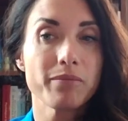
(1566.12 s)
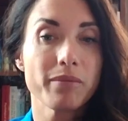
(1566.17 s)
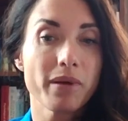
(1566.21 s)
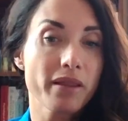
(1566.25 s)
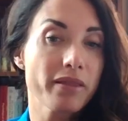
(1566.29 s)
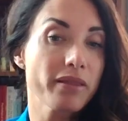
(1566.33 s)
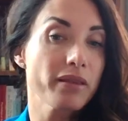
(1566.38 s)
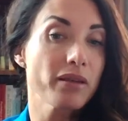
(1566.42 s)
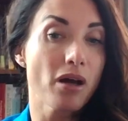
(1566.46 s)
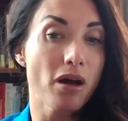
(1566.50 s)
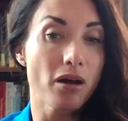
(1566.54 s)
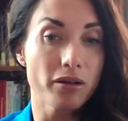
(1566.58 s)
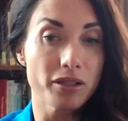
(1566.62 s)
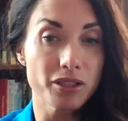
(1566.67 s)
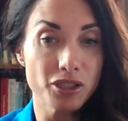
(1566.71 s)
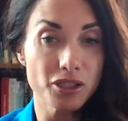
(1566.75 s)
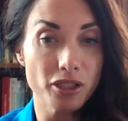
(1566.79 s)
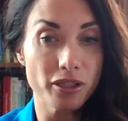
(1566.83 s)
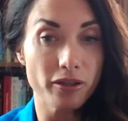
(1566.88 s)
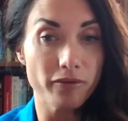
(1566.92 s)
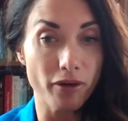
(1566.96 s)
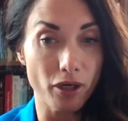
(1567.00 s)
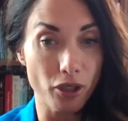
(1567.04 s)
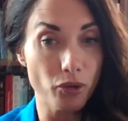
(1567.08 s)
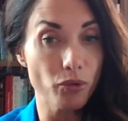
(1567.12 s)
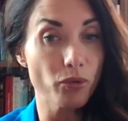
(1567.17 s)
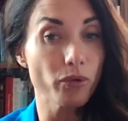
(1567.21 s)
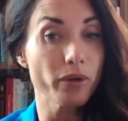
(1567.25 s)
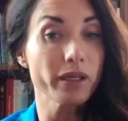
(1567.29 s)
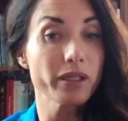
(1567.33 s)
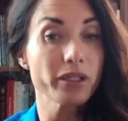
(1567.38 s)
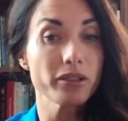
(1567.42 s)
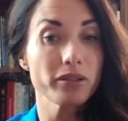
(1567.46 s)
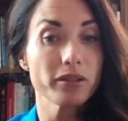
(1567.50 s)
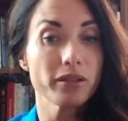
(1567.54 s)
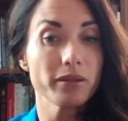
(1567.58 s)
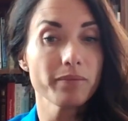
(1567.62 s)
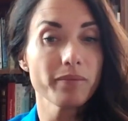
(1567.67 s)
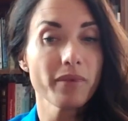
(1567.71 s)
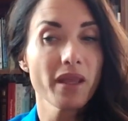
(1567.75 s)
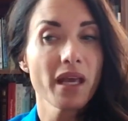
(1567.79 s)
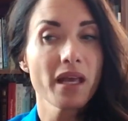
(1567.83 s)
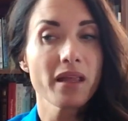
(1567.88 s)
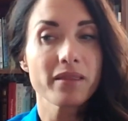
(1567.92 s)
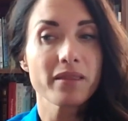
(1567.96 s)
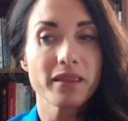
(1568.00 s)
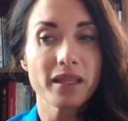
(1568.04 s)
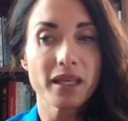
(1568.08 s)
methodology of our curriculum,
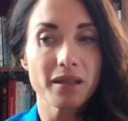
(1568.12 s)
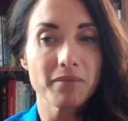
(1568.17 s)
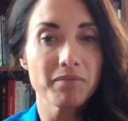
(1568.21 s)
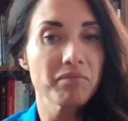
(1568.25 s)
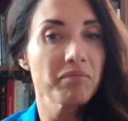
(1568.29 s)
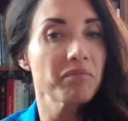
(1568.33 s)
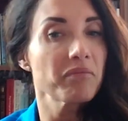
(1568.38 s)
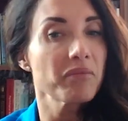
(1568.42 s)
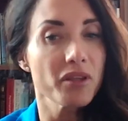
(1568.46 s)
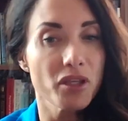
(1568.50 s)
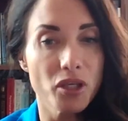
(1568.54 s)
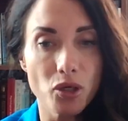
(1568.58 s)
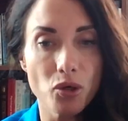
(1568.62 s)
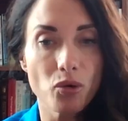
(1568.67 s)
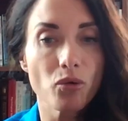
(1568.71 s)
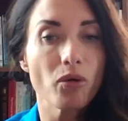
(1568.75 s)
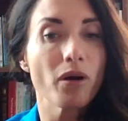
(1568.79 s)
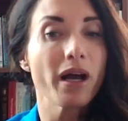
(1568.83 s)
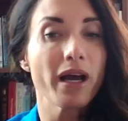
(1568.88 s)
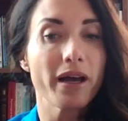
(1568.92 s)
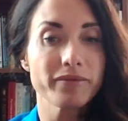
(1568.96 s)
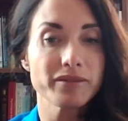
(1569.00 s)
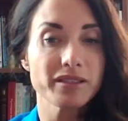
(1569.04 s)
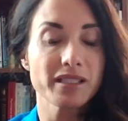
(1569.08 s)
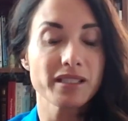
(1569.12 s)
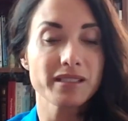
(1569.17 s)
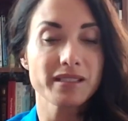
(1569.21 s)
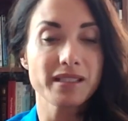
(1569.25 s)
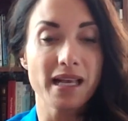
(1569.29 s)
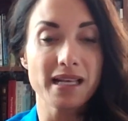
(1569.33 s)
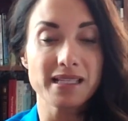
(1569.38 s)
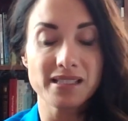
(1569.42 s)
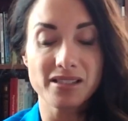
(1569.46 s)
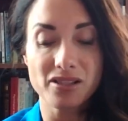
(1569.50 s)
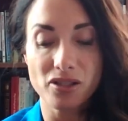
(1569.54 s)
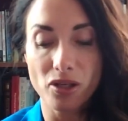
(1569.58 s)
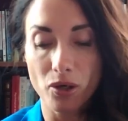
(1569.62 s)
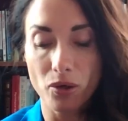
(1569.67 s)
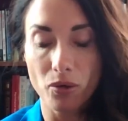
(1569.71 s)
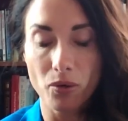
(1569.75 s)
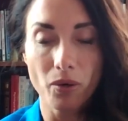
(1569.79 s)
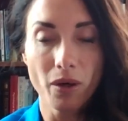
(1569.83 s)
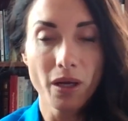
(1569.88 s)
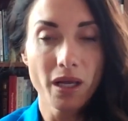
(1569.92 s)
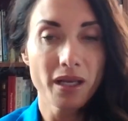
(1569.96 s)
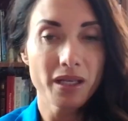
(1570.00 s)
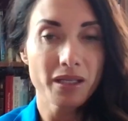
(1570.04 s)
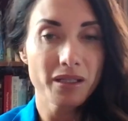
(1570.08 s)
that you will have success. So,
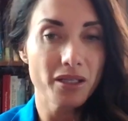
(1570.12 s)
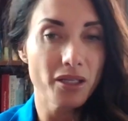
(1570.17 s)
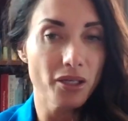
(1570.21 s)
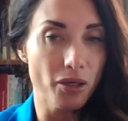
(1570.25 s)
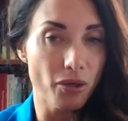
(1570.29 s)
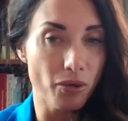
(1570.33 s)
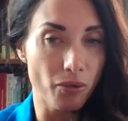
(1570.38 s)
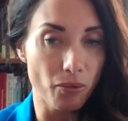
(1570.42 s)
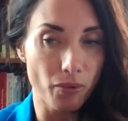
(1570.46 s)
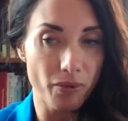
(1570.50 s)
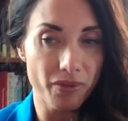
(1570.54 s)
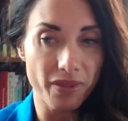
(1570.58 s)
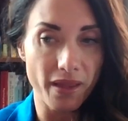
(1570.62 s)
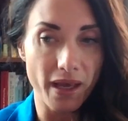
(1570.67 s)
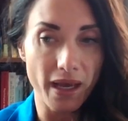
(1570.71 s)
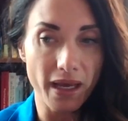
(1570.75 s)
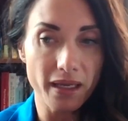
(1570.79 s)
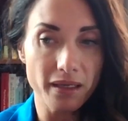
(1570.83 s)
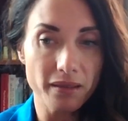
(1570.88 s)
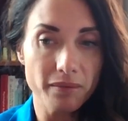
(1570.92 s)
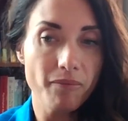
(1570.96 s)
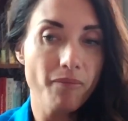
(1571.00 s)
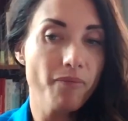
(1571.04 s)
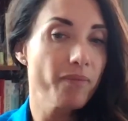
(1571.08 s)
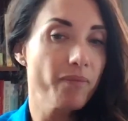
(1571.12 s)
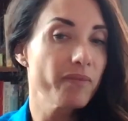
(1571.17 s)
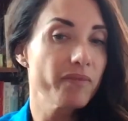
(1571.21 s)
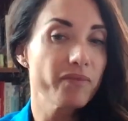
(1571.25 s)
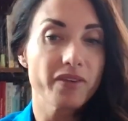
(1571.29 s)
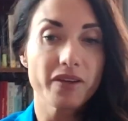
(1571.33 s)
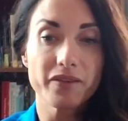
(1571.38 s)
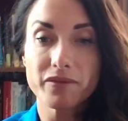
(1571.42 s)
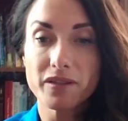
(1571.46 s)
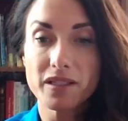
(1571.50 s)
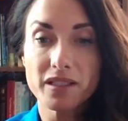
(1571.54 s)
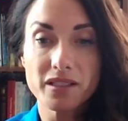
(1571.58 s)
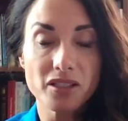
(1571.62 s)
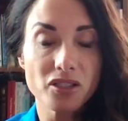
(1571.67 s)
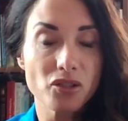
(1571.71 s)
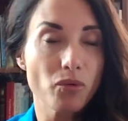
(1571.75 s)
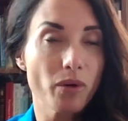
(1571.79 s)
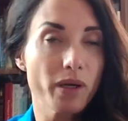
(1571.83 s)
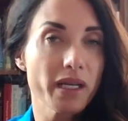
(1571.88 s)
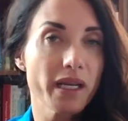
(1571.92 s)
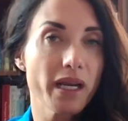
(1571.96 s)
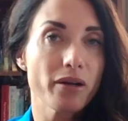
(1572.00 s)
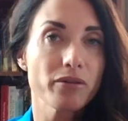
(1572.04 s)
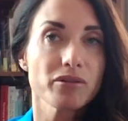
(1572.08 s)
with that, 15 to
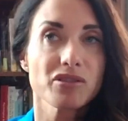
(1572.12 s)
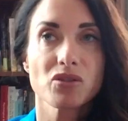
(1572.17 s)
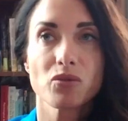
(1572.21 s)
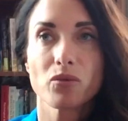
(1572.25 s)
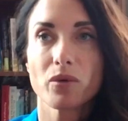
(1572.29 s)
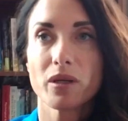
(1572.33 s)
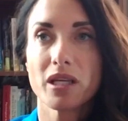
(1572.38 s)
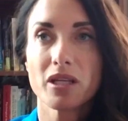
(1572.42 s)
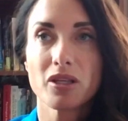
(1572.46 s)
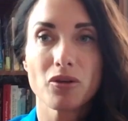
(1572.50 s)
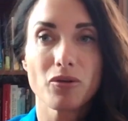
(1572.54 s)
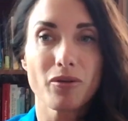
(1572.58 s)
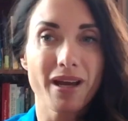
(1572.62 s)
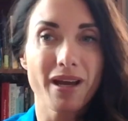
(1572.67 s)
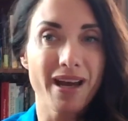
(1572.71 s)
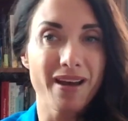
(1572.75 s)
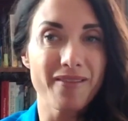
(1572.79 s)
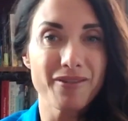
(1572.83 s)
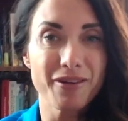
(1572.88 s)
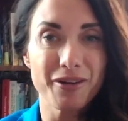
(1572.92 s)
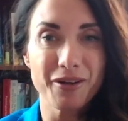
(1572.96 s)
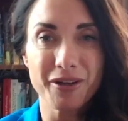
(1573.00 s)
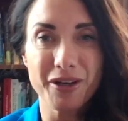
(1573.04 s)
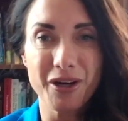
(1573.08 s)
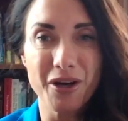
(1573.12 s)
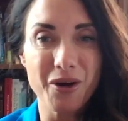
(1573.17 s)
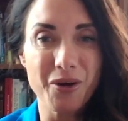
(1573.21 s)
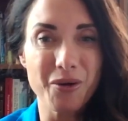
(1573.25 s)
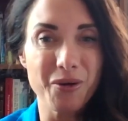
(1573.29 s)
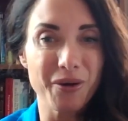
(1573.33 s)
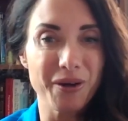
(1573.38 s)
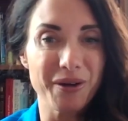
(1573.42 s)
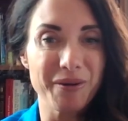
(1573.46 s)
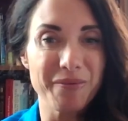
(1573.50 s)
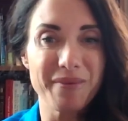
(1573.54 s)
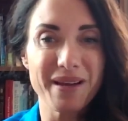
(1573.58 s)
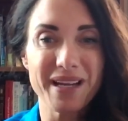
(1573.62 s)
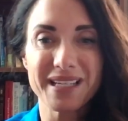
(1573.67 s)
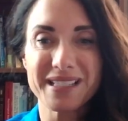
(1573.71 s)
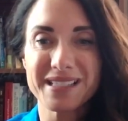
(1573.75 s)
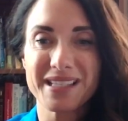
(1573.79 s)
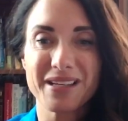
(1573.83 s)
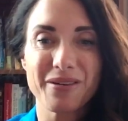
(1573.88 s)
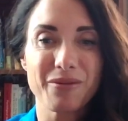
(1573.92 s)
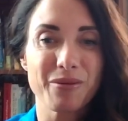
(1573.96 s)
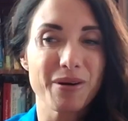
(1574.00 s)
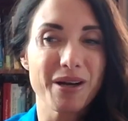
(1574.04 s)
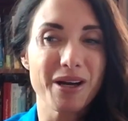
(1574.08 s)
20 hours a week, you have your cohort mates
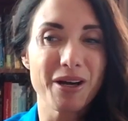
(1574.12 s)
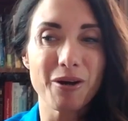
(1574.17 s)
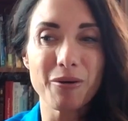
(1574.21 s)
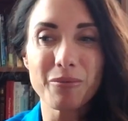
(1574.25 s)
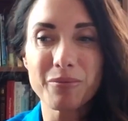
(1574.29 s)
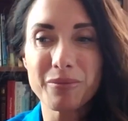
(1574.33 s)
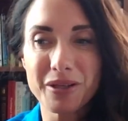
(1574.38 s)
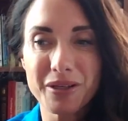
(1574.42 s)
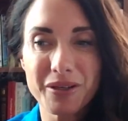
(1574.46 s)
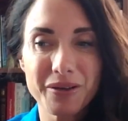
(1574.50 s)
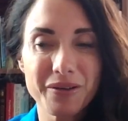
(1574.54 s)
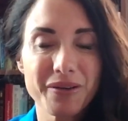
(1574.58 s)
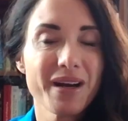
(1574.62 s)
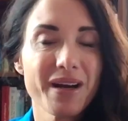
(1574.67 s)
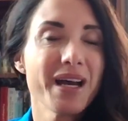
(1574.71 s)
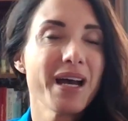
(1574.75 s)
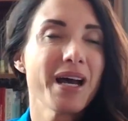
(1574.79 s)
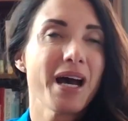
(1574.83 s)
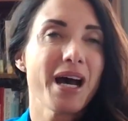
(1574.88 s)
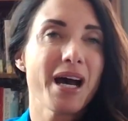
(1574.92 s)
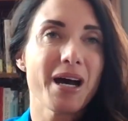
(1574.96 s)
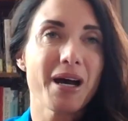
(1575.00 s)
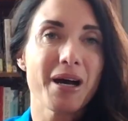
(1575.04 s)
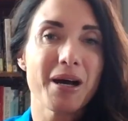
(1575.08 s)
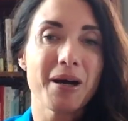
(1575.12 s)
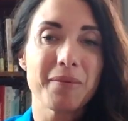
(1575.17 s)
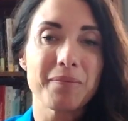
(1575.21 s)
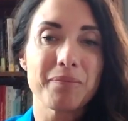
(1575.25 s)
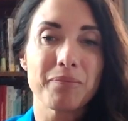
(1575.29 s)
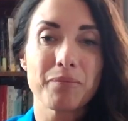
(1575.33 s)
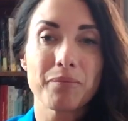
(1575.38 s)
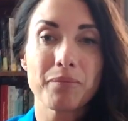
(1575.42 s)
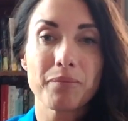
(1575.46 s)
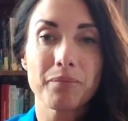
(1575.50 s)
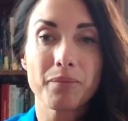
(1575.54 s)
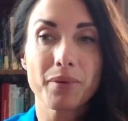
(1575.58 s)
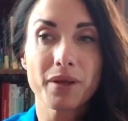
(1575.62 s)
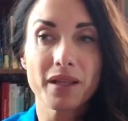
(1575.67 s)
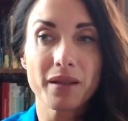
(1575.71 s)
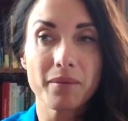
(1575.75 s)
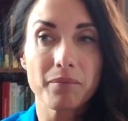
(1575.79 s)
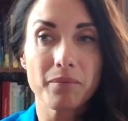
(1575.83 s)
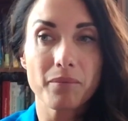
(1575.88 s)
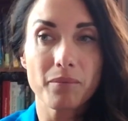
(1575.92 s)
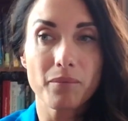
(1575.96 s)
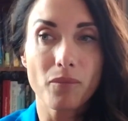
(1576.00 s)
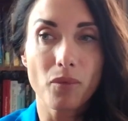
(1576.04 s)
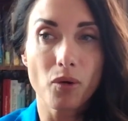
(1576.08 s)
that will help you. But
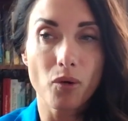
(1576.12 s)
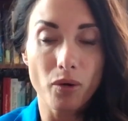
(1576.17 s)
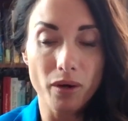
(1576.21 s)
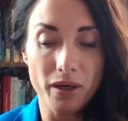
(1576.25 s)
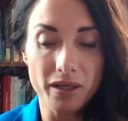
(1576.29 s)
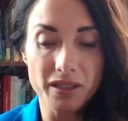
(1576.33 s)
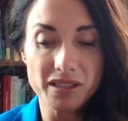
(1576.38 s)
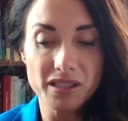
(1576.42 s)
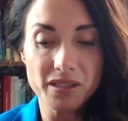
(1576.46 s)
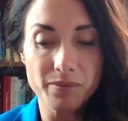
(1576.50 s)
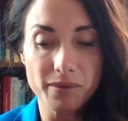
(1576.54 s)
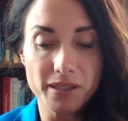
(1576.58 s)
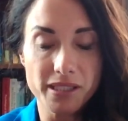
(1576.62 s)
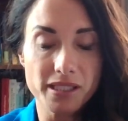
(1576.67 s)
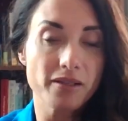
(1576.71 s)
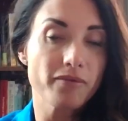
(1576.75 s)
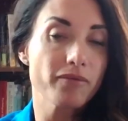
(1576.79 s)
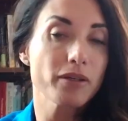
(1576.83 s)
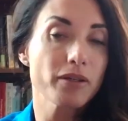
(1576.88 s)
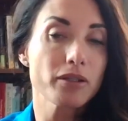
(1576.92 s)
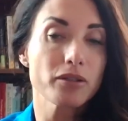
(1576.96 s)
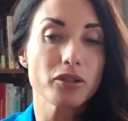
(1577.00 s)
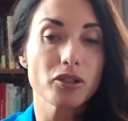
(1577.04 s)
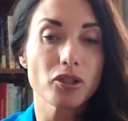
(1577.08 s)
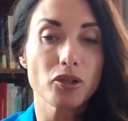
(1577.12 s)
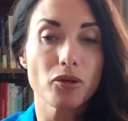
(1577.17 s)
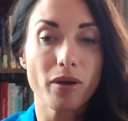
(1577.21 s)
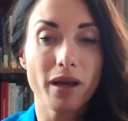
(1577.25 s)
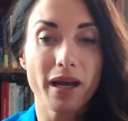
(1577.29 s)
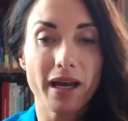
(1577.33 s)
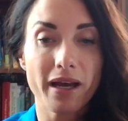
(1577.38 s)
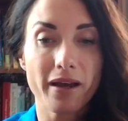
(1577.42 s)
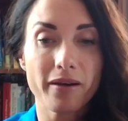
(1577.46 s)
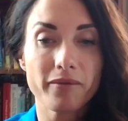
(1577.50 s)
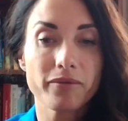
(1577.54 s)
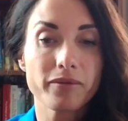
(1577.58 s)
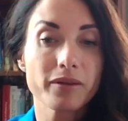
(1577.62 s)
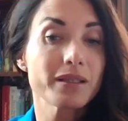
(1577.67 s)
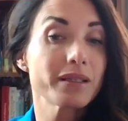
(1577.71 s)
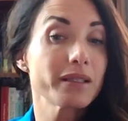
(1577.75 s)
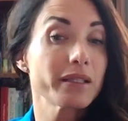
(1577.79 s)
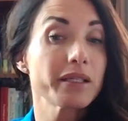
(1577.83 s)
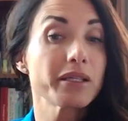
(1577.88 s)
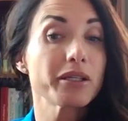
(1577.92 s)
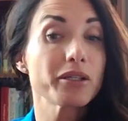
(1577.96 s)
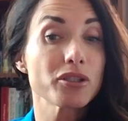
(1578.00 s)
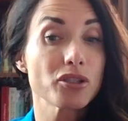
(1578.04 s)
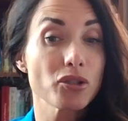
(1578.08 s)
more specifically, you have
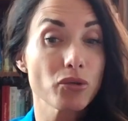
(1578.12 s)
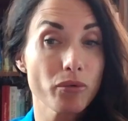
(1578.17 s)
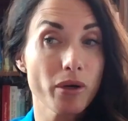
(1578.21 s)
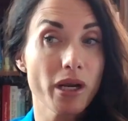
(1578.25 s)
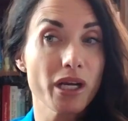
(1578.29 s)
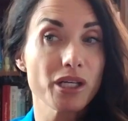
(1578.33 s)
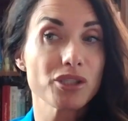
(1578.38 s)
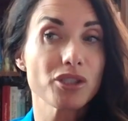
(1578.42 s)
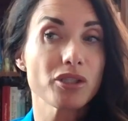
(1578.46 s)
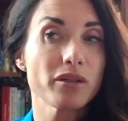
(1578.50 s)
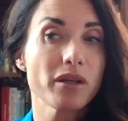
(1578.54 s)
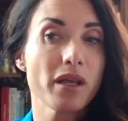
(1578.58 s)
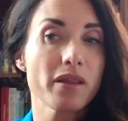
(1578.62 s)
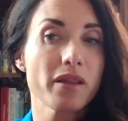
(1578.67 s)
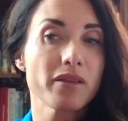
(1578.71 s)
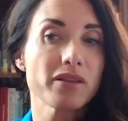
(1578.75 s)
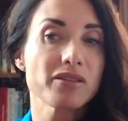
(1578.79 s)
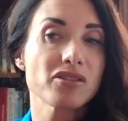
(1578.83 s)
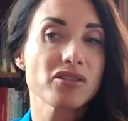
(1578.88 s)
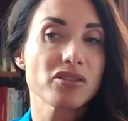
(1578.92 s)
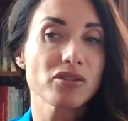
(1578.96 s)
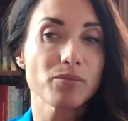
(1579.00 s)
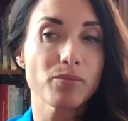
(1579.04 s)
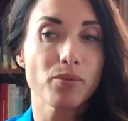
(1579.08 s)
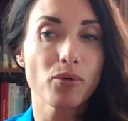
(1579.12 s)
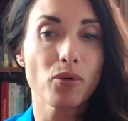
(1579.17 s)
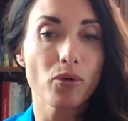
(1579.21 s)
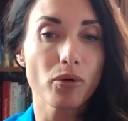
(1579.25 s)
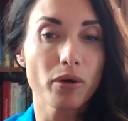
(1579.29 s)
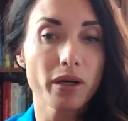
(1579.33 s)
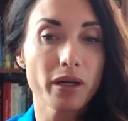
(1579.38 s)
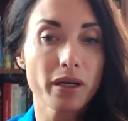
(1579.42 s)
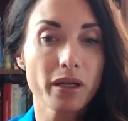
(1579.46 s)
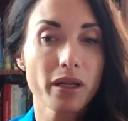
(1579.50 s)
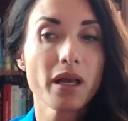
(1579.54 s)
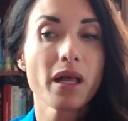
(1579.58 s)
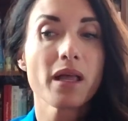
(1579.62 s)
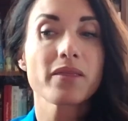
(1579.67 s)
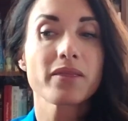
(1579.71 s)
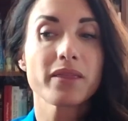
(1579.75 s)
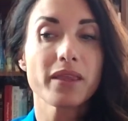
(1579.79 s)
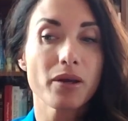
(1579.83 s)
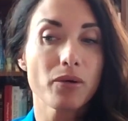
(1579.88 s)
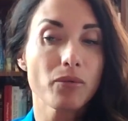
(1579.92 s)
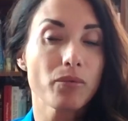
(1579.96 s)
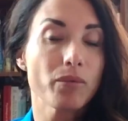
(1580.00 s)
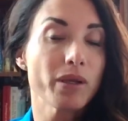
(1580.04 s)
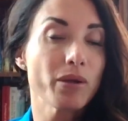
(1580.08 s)
clear direction and the support
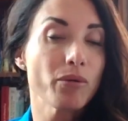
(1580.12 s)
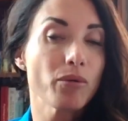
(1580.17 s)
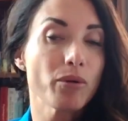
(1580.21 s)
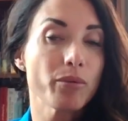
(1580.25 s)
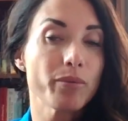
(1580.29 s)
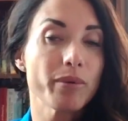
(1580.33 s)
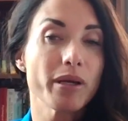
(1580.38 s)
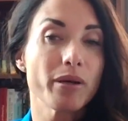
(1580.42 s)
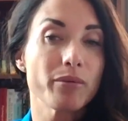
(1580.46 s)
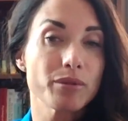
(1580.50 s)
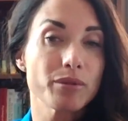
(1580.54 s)
that we will be able